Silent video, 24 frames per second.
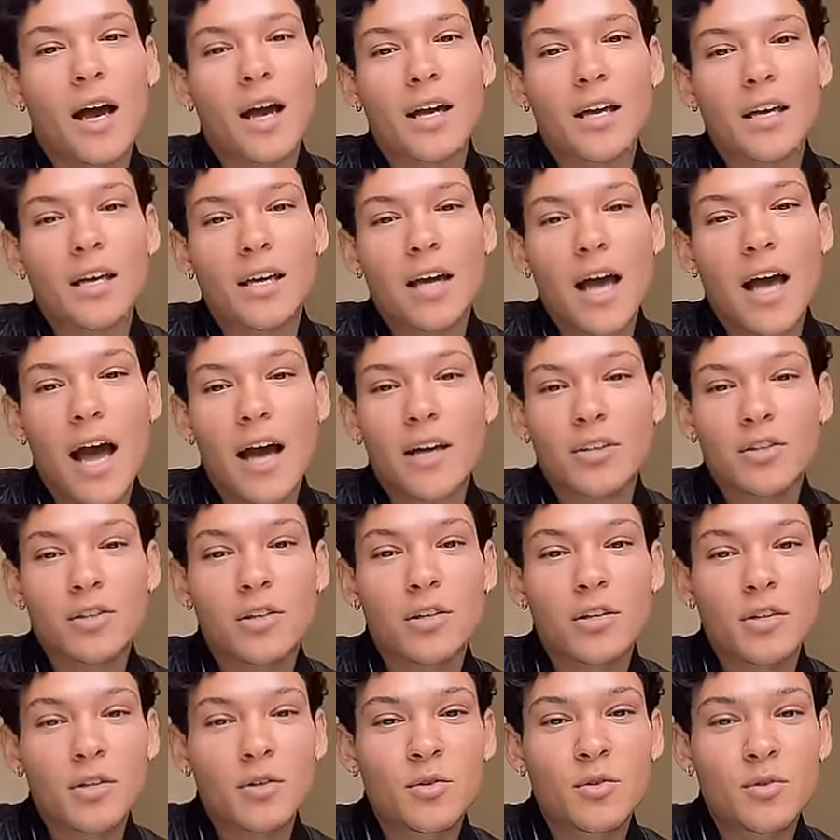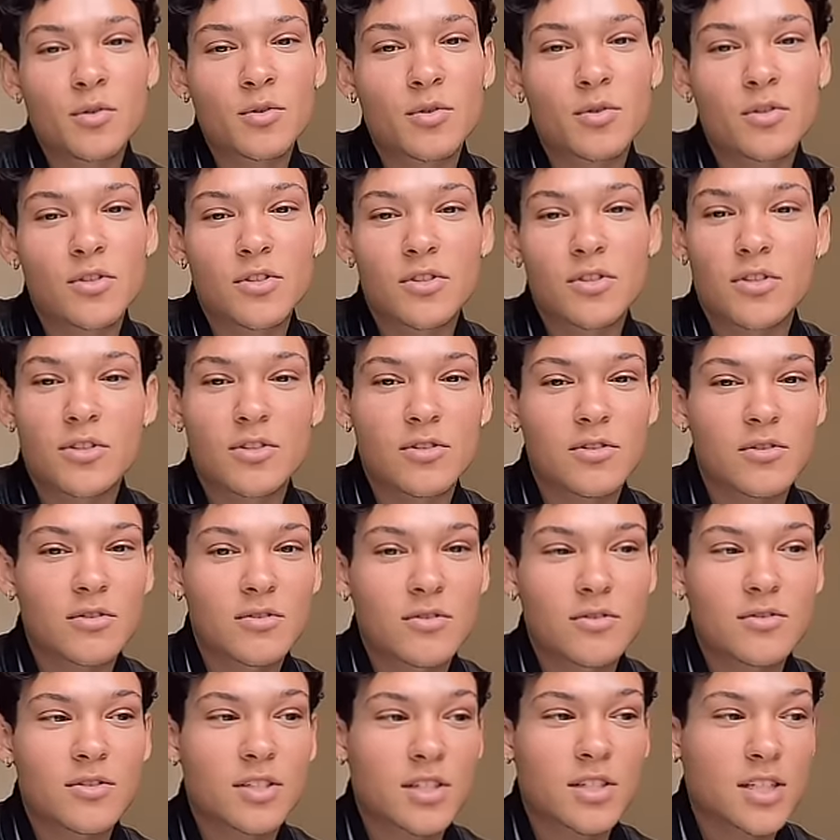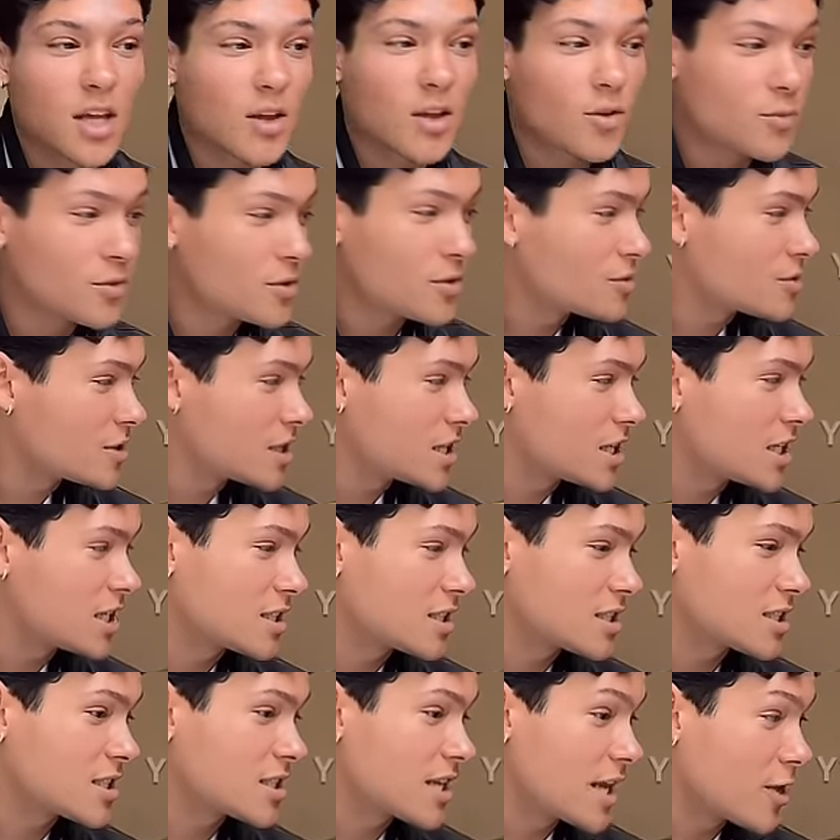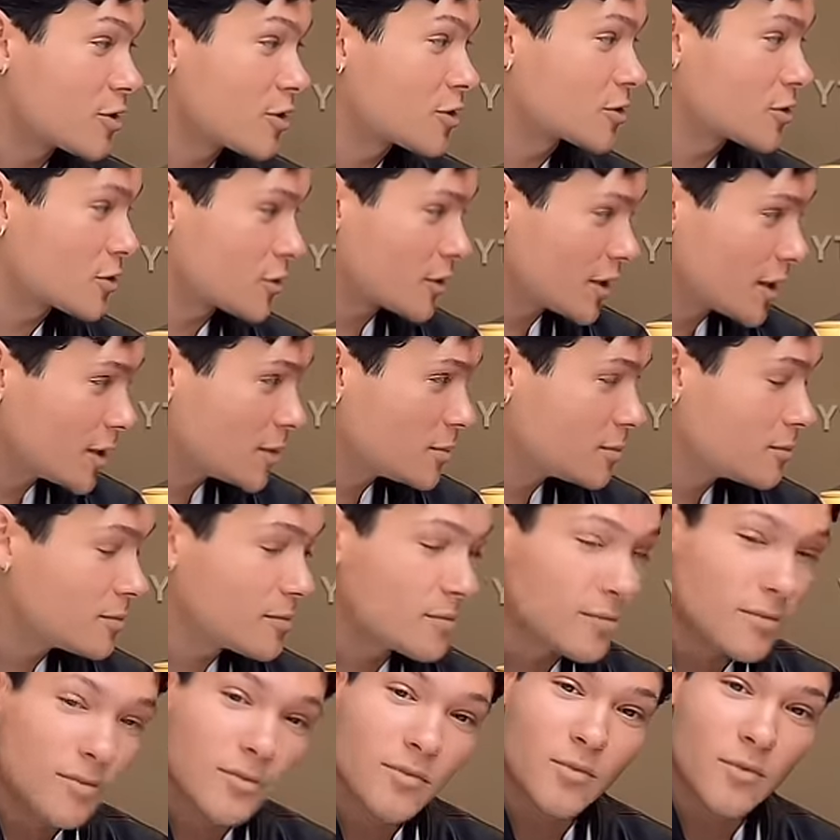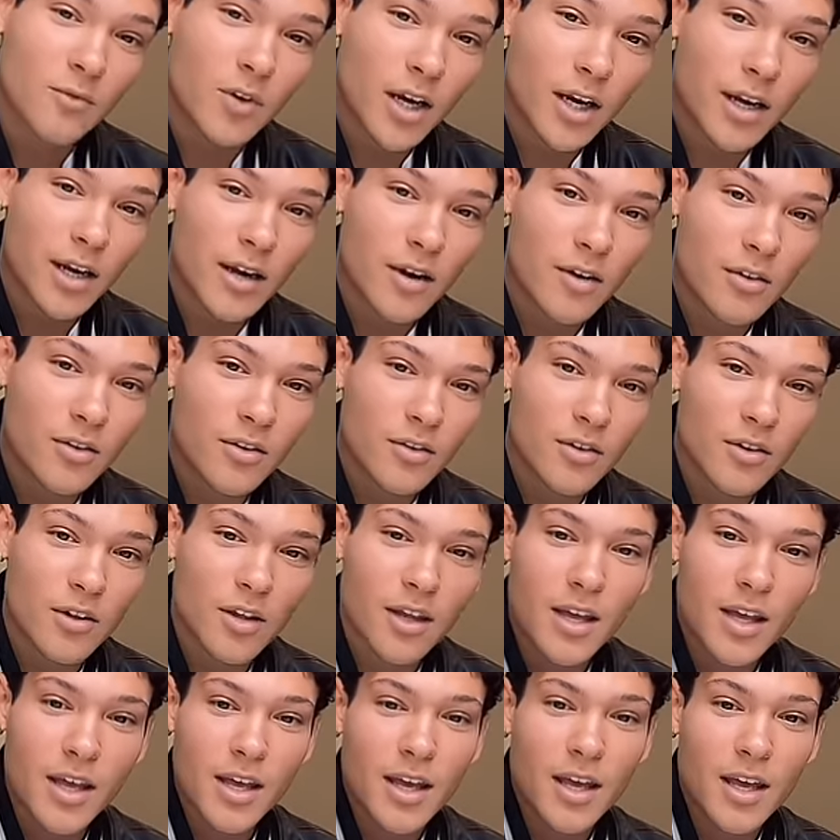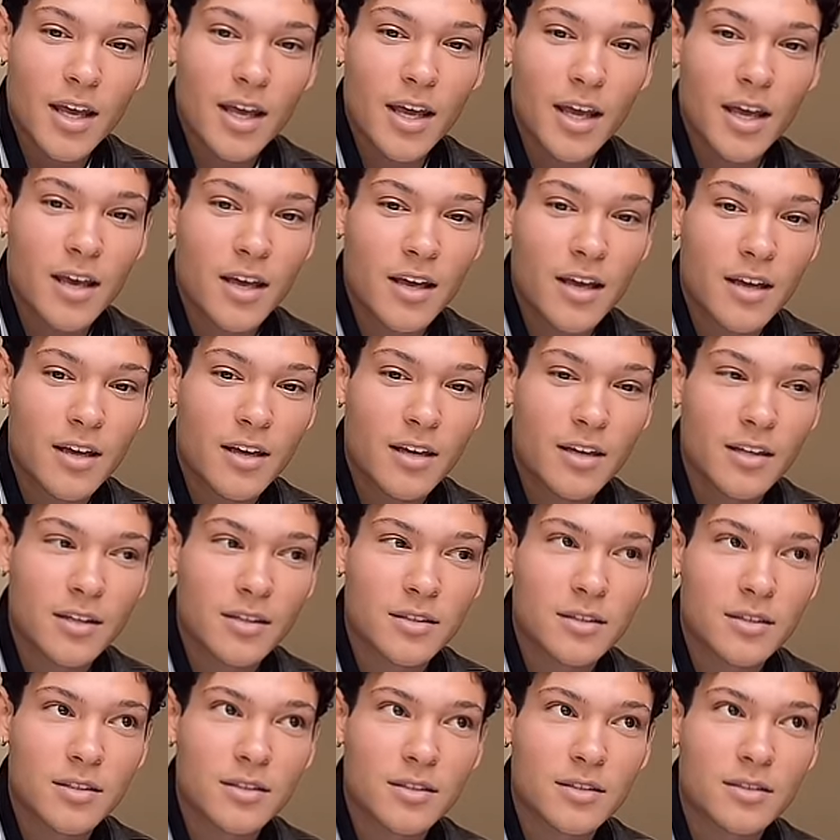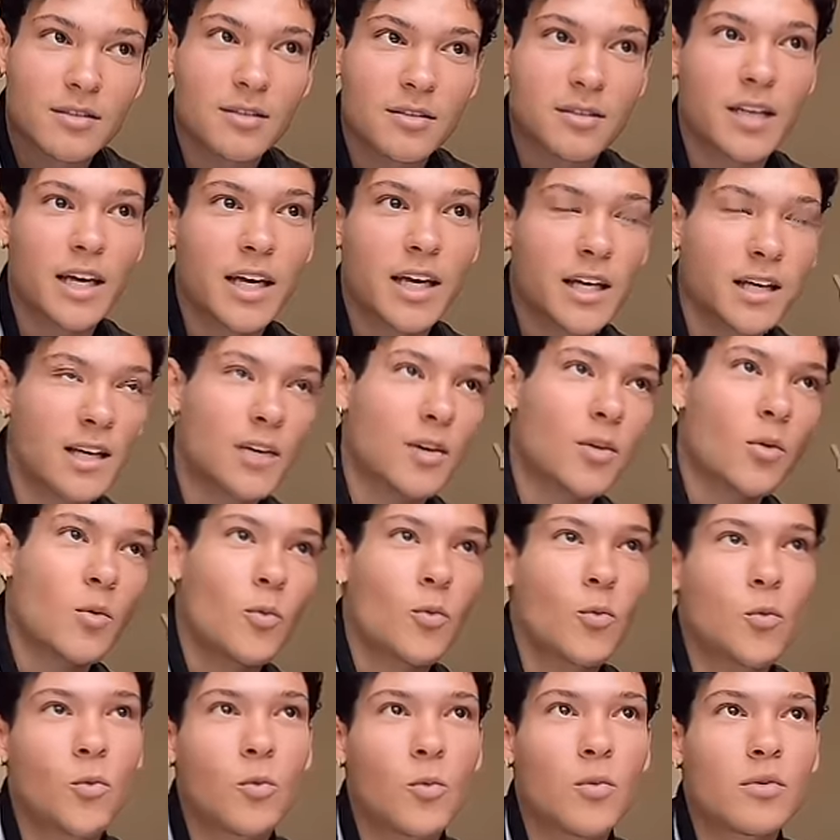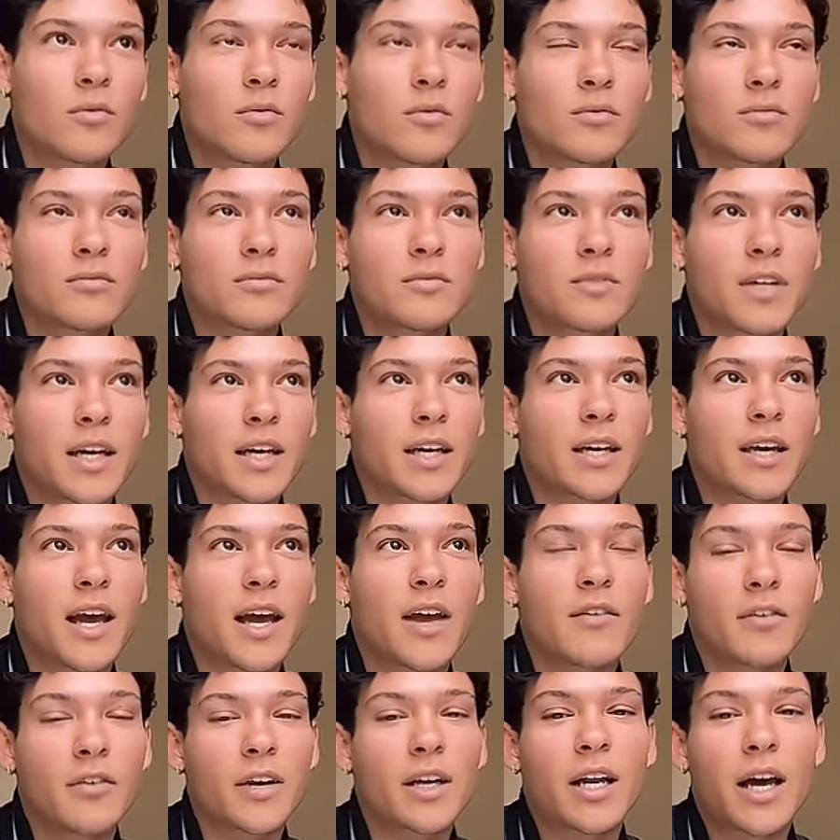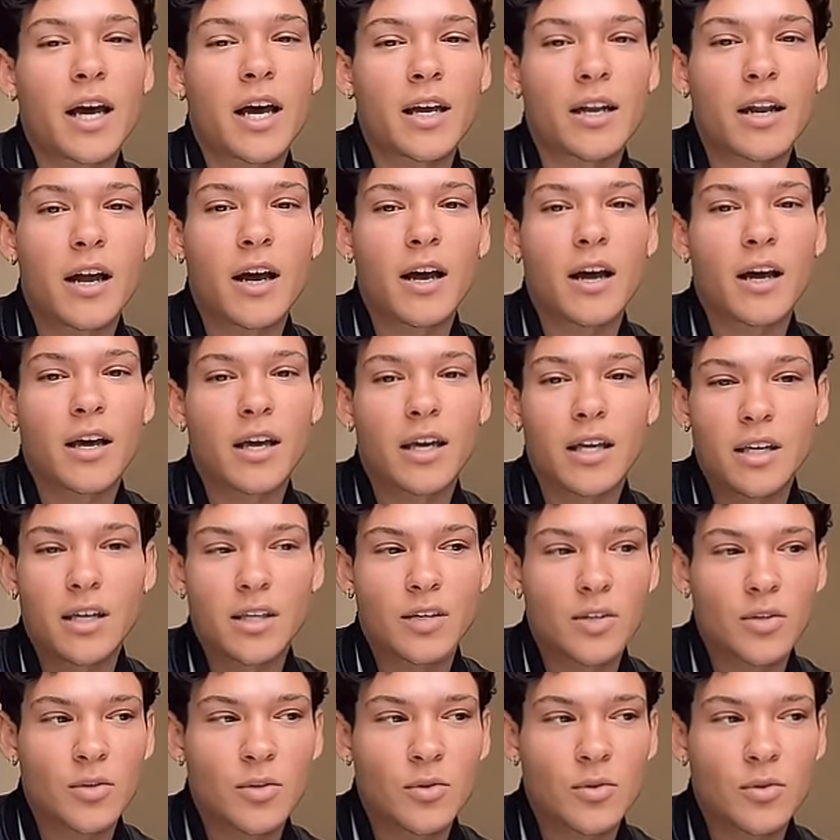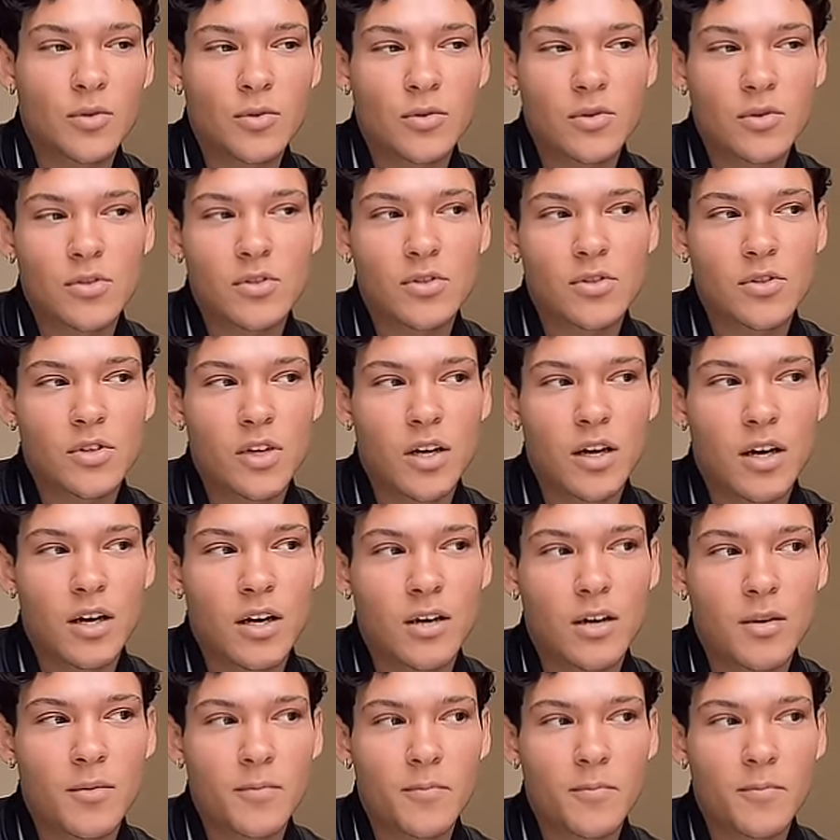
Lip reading: I actually use snail mucin and snail cream right now, and like every night I use